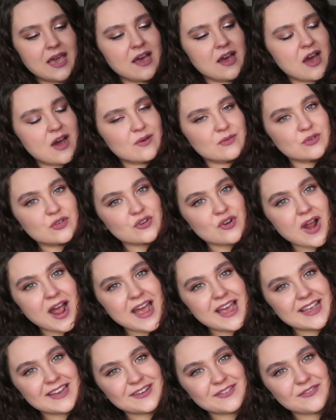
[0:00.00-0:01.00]
Yeah, I'll
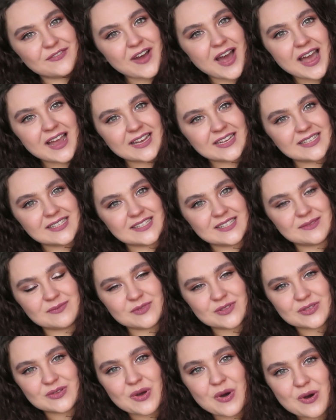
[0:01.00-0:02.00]
try and find
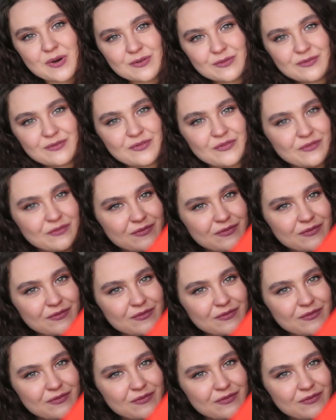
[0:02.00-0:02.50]
some sort of